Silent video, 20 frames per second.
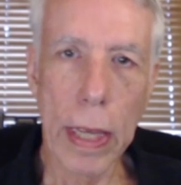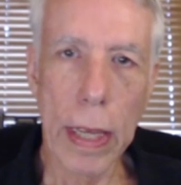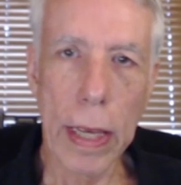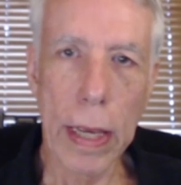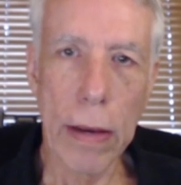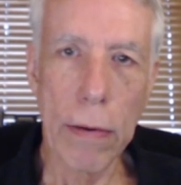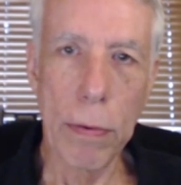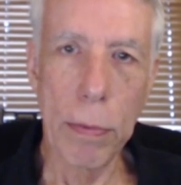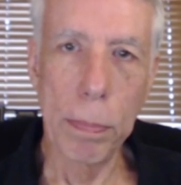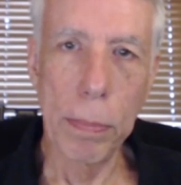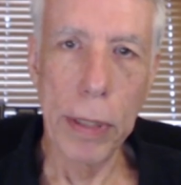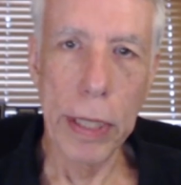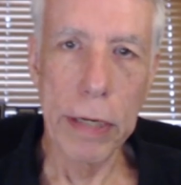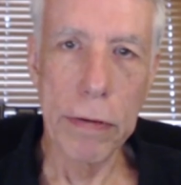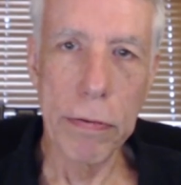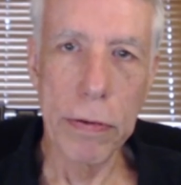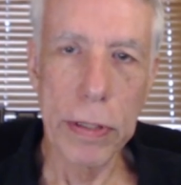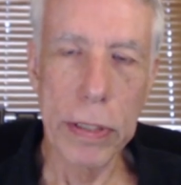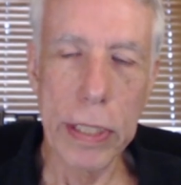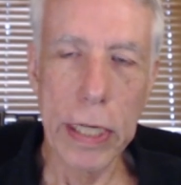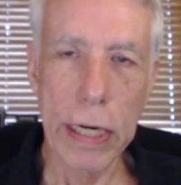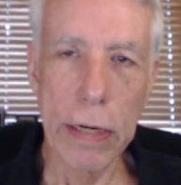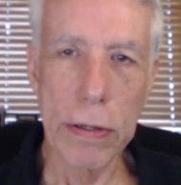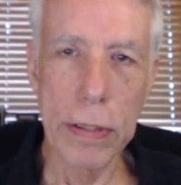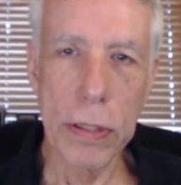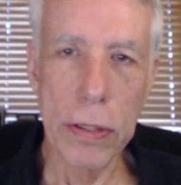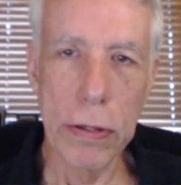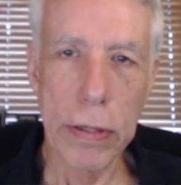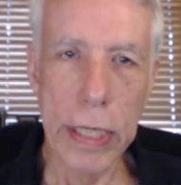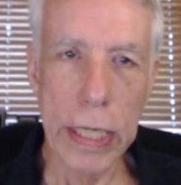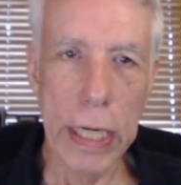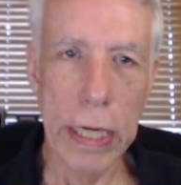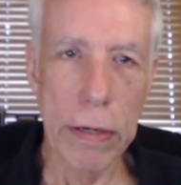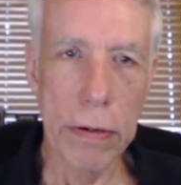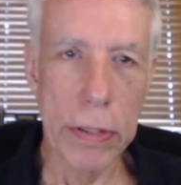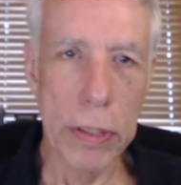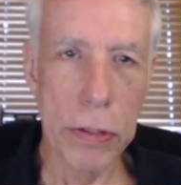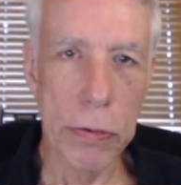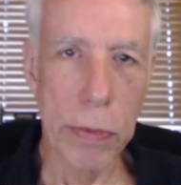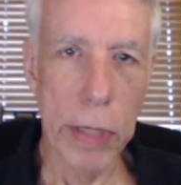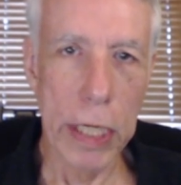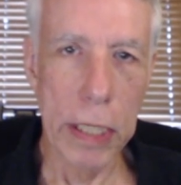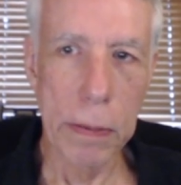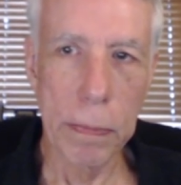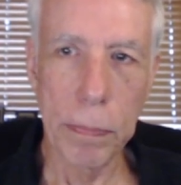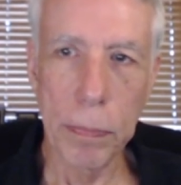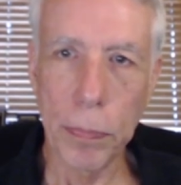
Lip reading: I will play for territory here as well.